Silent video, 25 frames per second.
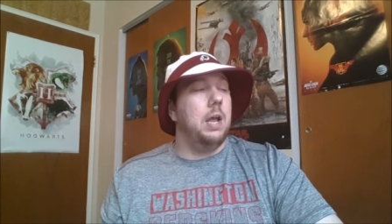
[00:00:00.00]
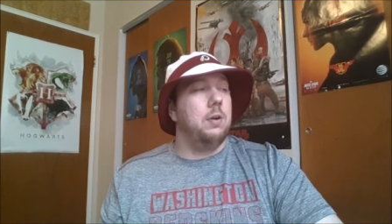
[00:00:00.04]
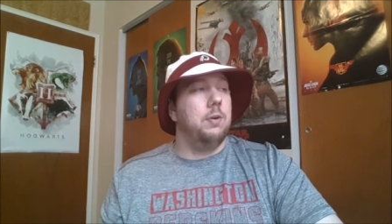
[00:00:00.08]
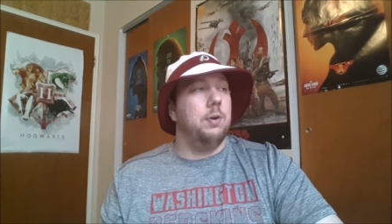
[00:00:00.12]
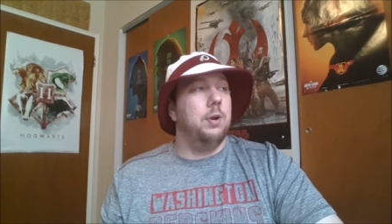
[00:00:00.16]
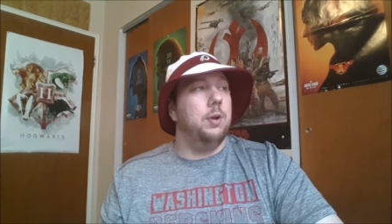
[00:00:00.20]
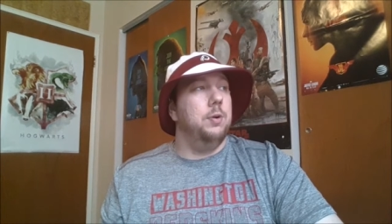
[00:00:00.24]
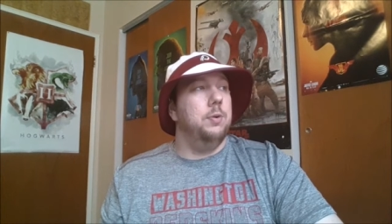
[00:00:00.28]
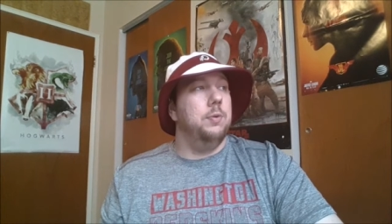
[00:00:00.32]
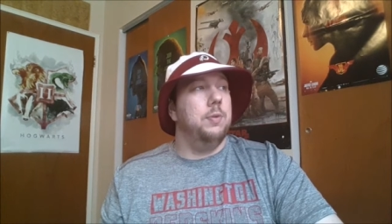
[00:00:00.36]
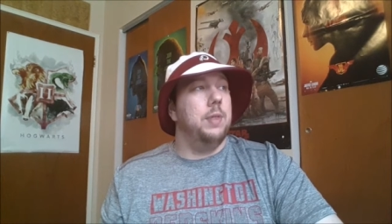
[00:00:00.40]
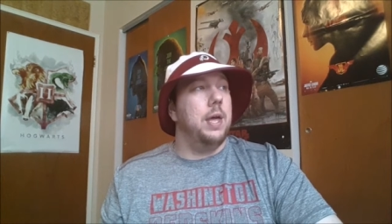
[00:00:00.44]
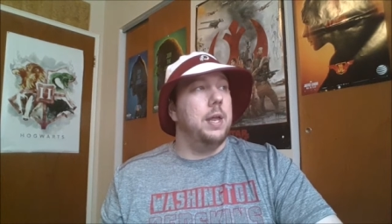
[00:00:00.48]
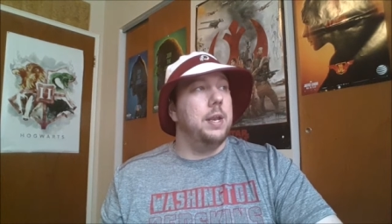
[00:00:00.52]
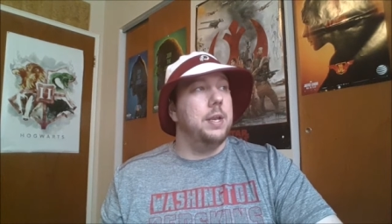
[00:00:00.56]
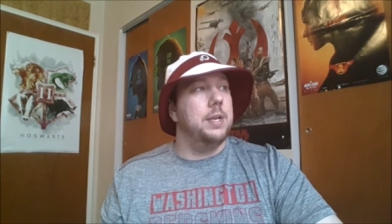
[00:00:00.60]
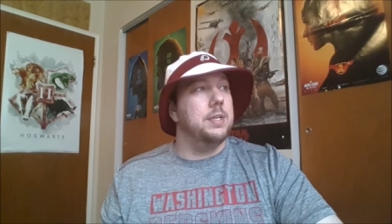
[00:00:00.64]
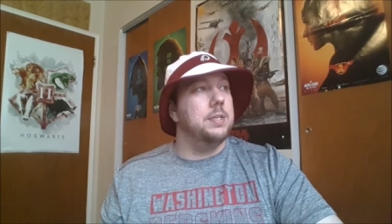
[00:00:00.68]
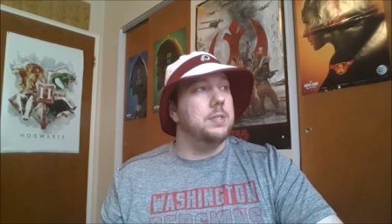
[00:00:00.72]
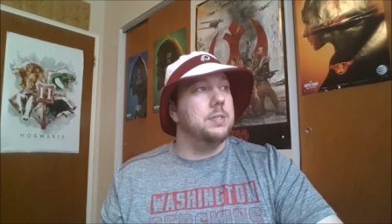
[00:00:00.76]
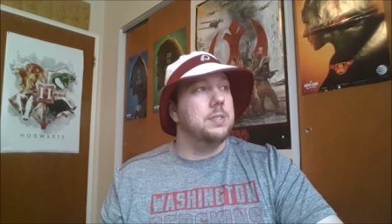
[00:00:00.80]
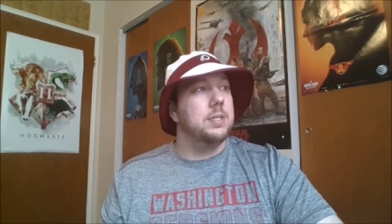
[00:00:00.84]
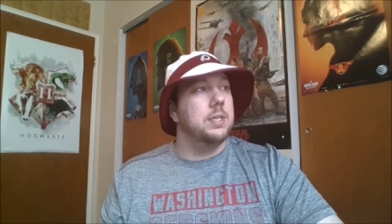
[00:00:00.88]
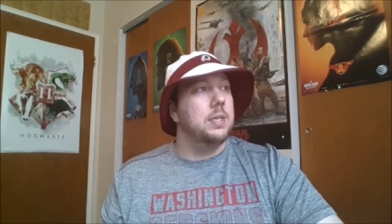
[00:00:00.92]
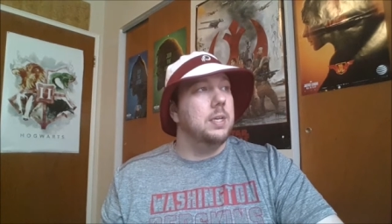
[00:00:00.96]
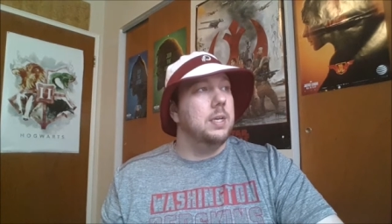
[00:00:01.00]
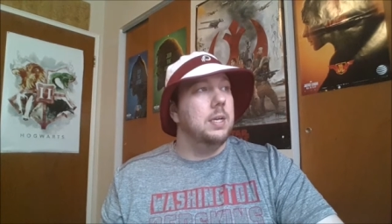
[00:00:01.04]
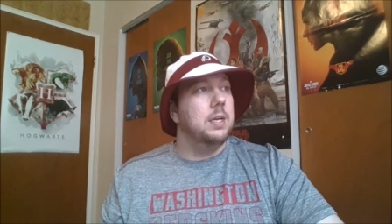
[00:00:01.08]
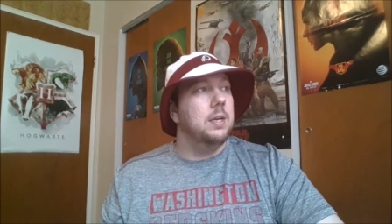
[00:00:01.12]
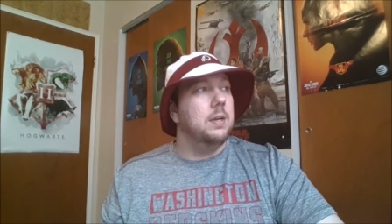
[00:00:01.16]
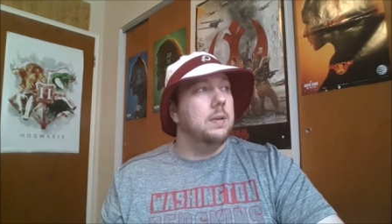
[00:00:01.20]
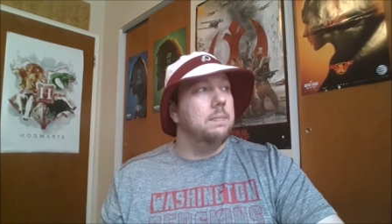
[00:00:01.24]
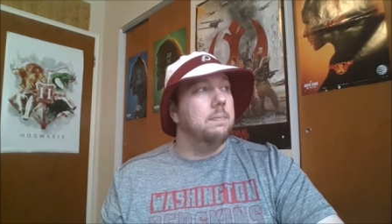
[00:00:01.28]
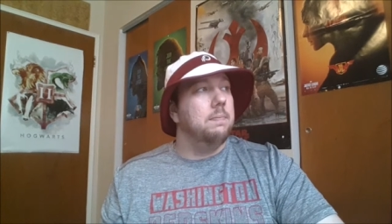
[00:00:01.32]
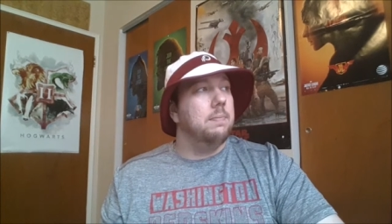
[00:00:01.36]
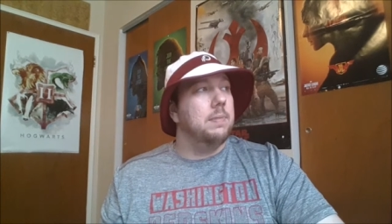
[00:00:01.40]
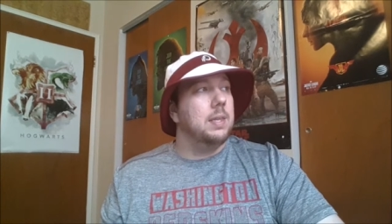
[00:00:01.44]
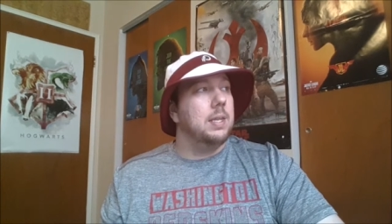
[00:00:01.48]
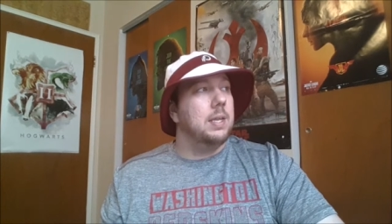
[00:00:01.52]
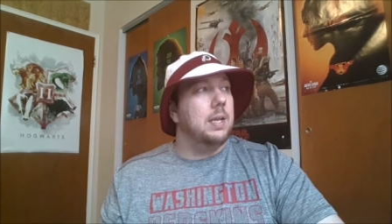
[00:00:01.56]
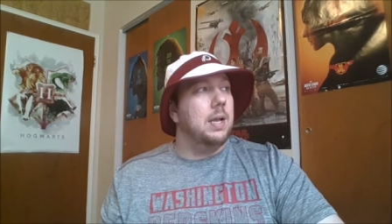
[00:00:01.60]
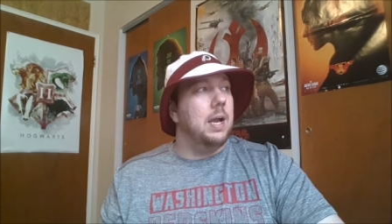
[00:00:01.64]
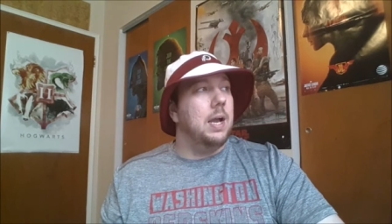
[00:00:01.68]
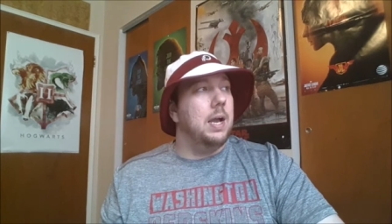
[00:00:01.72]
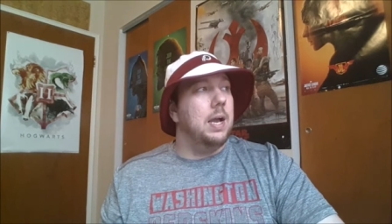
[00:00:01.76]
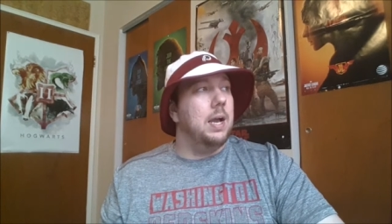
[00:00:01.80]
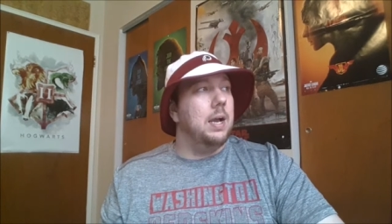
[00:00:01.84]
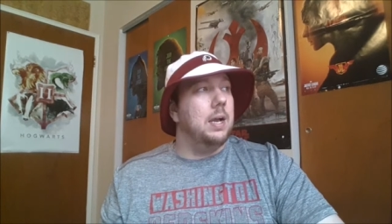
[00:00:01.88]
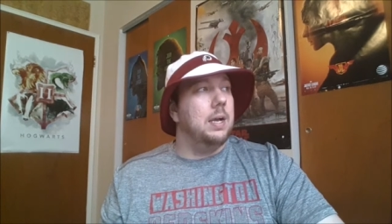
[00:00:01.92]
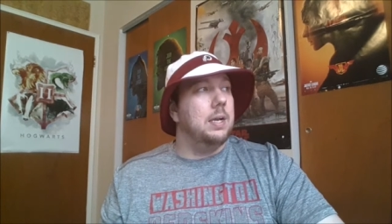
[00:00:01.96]
I don't know who that is.
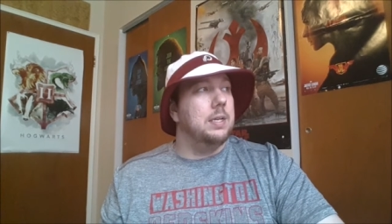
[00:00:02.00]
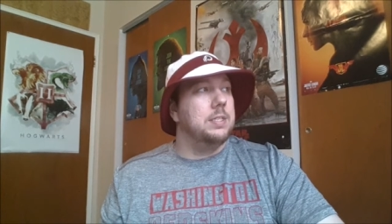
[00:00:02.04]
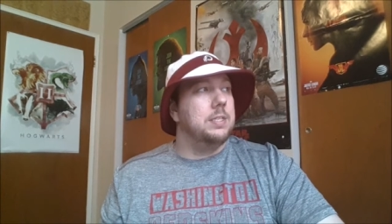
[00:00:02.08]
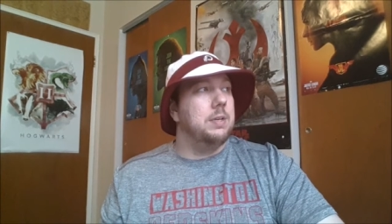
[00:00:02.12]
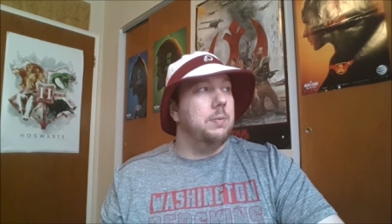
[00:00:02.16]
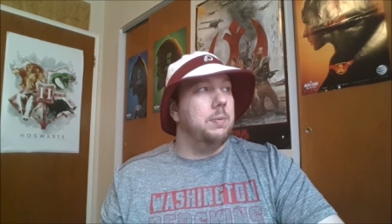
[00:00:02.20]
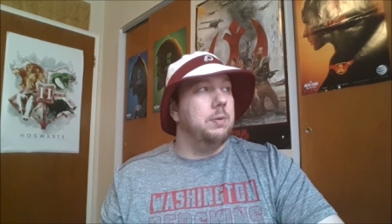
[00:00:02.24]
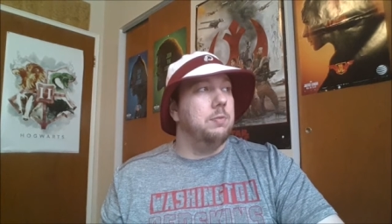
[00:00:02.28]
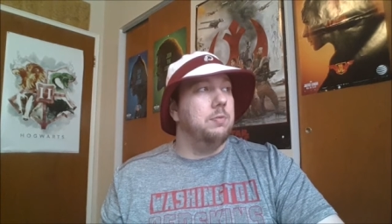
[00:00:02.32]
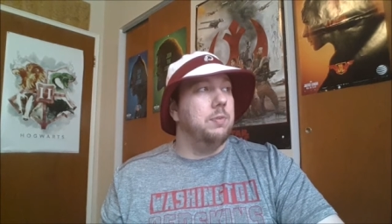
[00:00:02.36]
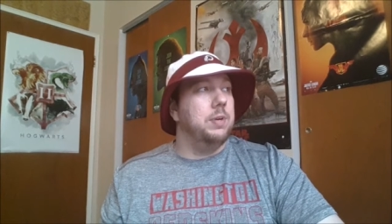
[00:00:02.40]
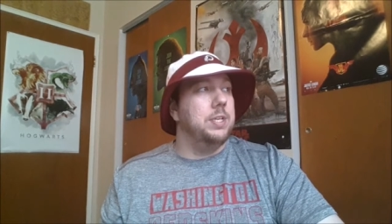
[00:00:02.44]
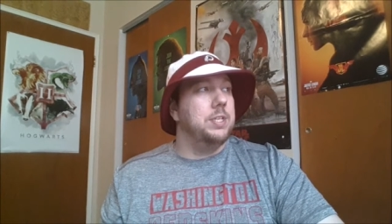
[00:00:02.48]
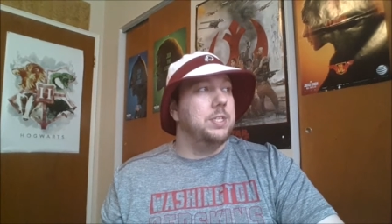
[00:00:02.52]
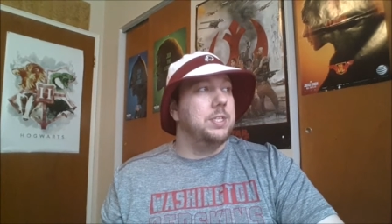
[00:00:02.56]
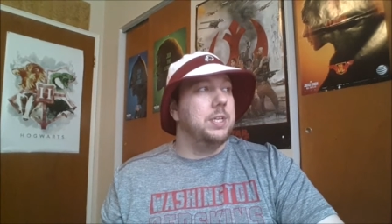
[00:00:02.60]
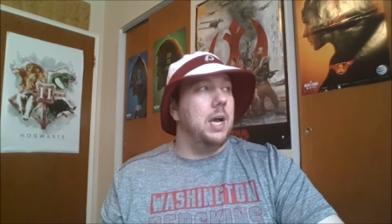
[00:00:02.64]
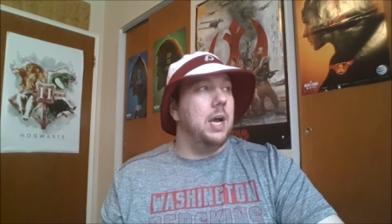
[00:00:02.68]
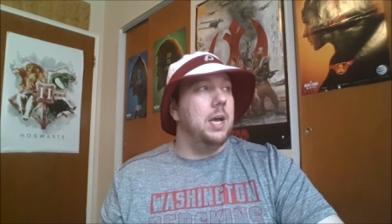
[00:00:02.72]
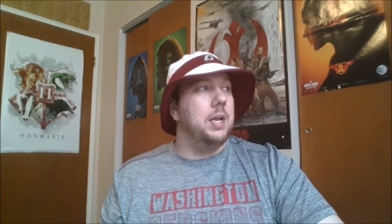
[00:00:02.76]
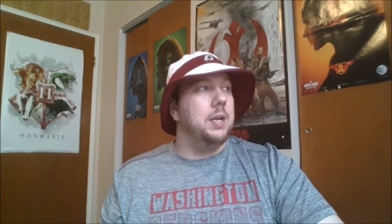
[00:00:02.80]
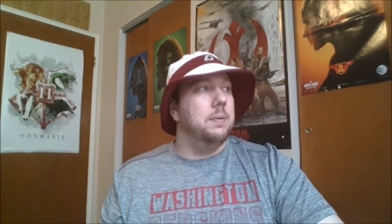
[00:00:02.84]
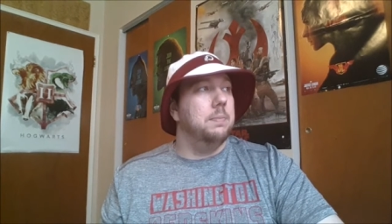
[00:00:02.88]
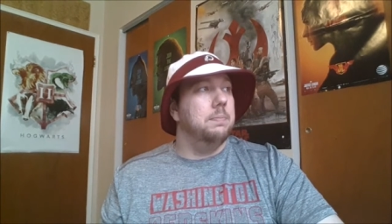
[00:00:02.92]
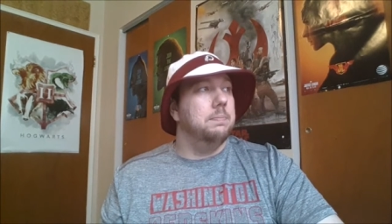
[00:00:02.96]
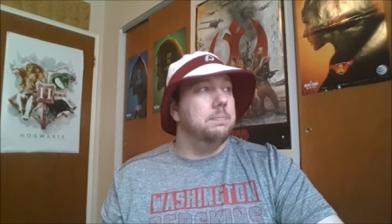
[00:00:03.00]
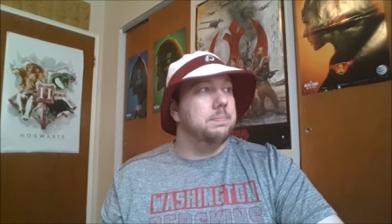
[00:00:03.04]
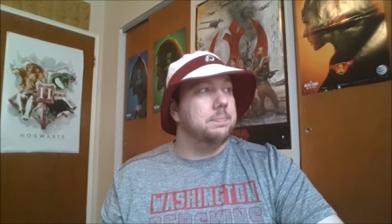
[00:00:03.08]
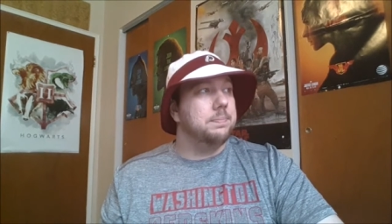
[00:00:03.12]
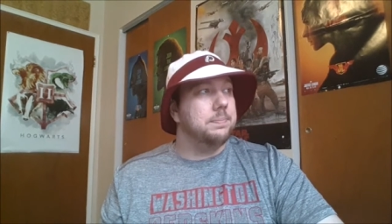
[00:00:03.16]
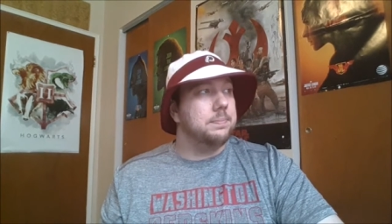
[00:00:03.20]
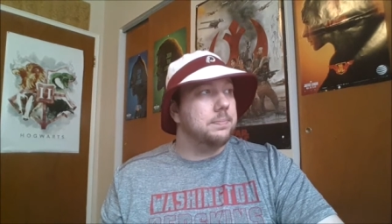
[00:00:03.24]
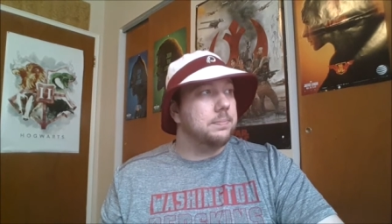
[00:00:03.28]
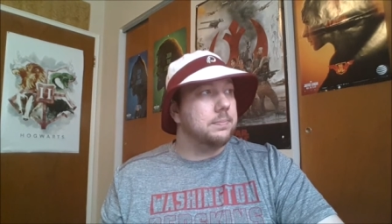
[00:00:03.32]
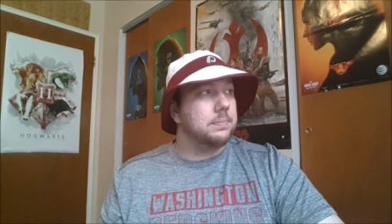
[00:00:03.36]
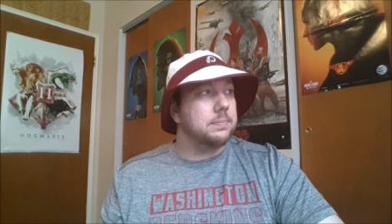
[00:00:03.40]
I said we re-signed him.